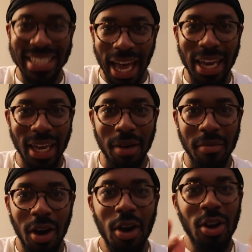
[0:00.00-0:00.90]
as I am
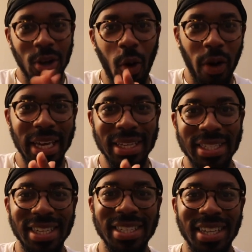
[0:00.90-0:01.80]
going
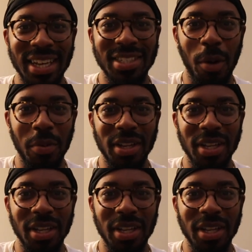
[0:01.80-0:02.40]
into these next couple